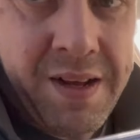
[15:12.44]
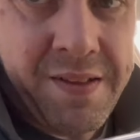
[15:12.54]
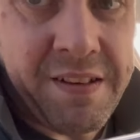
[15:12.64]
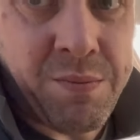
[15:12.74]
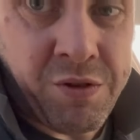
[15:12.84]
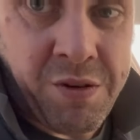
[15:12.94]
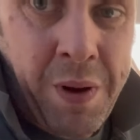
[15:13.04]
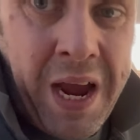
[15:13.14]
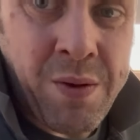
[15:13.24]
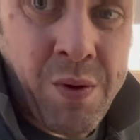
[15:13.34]
There was a
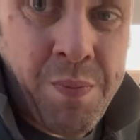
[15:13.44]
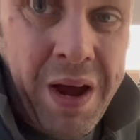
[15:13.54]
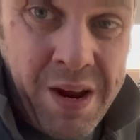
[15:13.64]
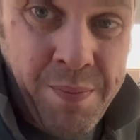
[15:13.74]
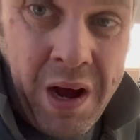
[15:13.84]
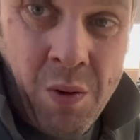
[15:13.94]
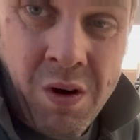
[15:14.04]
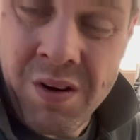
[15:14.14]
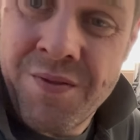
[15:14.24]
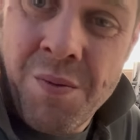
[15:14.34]
paid with PayPal
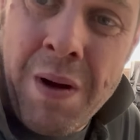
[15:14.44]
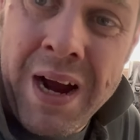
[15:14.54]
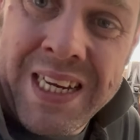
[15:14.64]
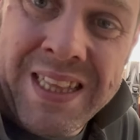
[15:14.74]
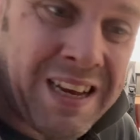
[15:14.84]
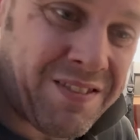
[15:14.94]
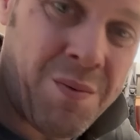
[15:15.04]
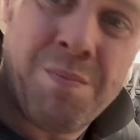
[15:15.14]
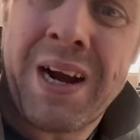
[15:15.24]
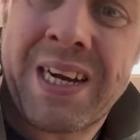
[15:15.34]
one from back in, that's
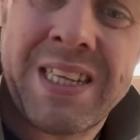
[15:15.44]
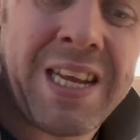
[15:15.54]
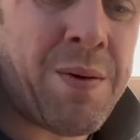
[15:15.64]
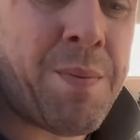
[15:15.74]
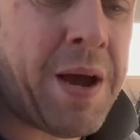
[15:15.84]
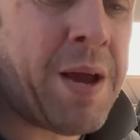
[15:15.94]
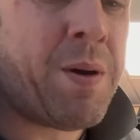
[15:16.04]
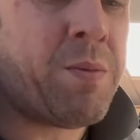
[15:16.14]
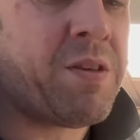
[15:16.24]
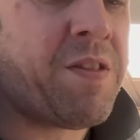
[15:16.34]
from back in the day when
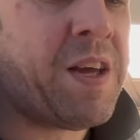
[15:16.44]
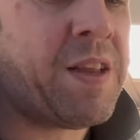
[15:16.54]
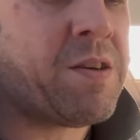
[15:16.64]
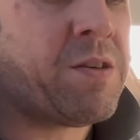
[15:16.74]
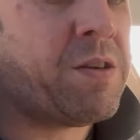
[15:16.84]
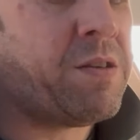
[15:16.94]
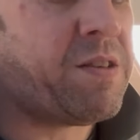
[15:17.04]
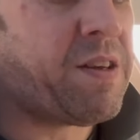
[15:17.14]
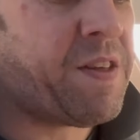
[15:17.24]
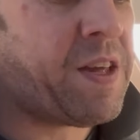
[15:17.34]
PayPal was a thing. The good news
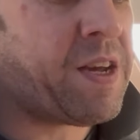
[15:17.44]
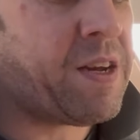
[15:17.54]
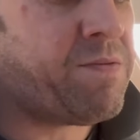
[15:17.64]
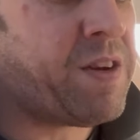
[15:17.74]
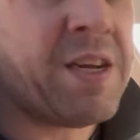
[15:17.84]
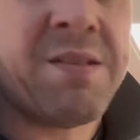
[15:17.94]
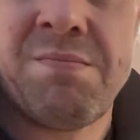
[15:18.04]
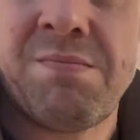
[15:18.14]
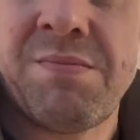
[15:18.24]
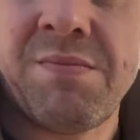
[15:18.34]
is I think you can
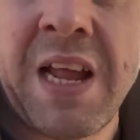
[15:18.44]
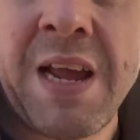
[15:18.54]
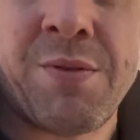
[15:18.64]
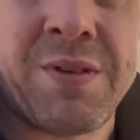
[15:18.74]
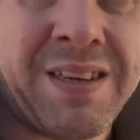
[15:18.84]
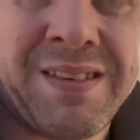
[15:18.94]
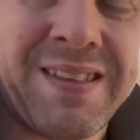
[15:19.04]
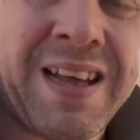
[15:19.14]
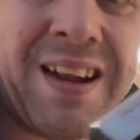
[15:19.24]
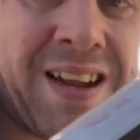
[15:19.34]
relabel these.
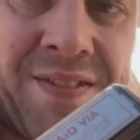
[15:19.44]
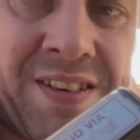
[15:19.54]
That never